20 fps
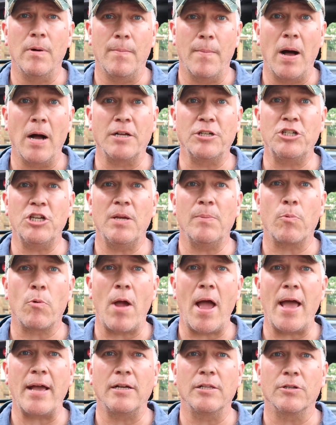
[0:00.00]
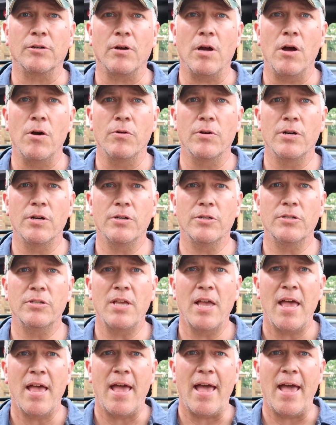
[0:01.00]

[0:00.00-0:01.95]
among Jeep Wrangler owners,